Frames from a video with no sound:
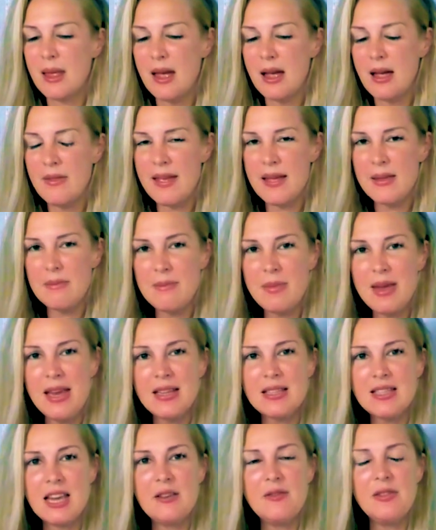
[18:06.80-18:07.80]
And that
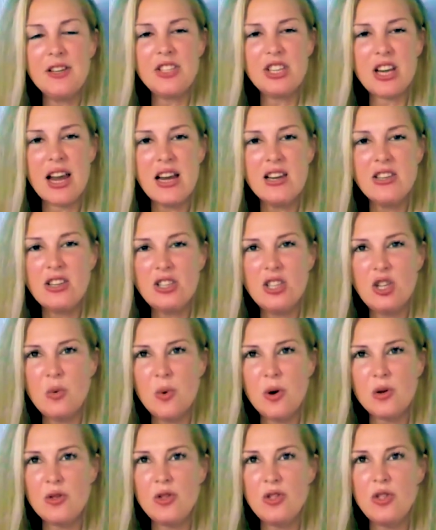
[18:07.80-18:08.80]
means every change that you
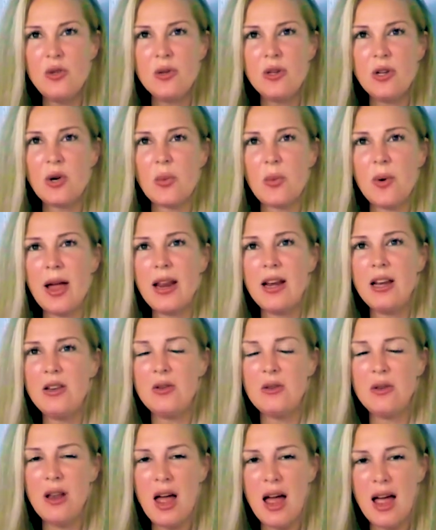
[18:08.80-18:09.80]
want to do and create in
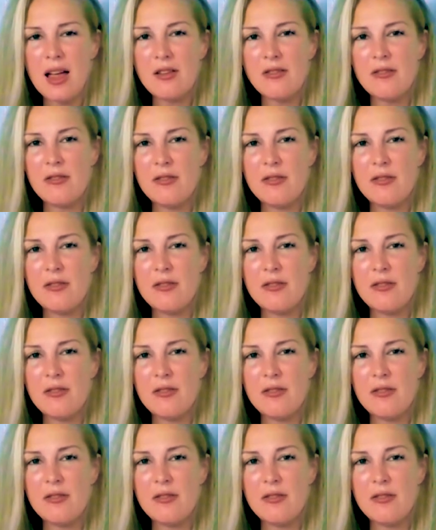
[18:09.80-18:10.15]
your life,